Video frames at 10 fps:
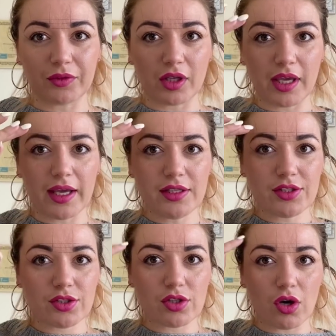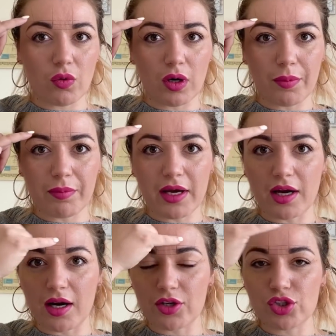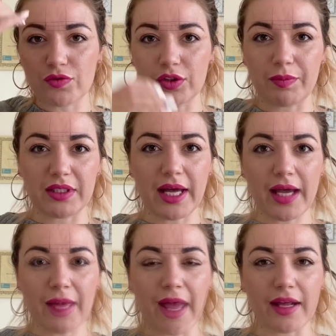Okay, so my arch would be there,